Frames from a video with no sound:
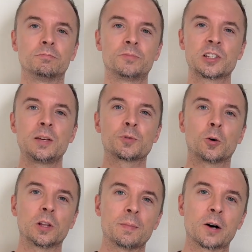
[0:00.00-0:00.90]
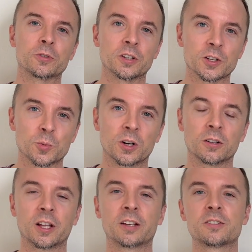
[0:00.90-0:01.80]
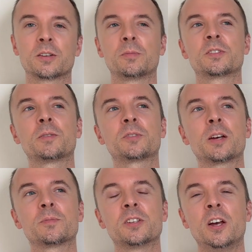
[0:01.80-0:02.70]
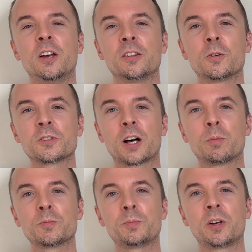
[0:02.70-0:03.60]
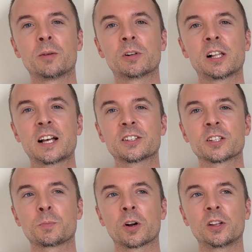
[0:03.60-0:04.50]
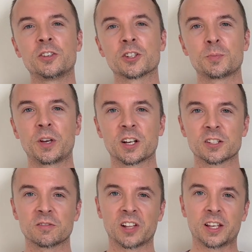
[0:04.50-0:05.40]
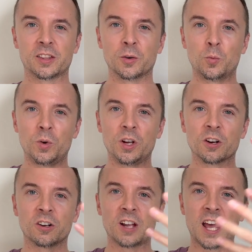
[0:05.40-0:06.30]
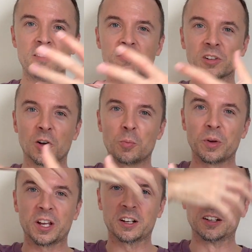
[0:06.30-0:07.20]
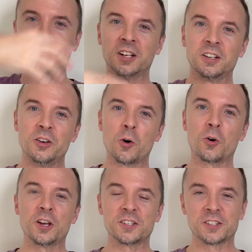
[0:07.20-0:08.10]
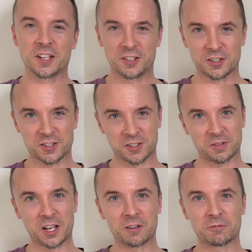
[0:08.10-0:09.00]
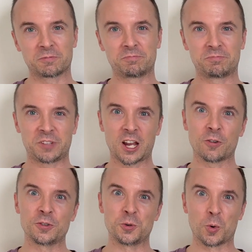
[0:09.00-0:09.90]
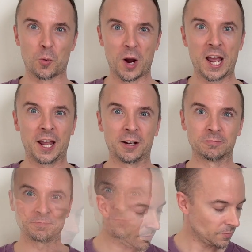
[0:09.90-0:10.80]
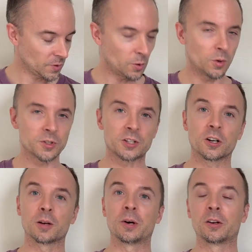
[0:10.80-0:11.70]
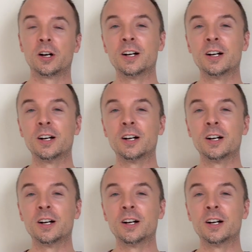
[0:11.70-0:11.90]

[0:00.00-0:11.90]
Sleep's Holy Mountain as well. Like sometimes those albums become classics partly just because of like the weird enveloping noise that just kind of carries you away. What was I talking about?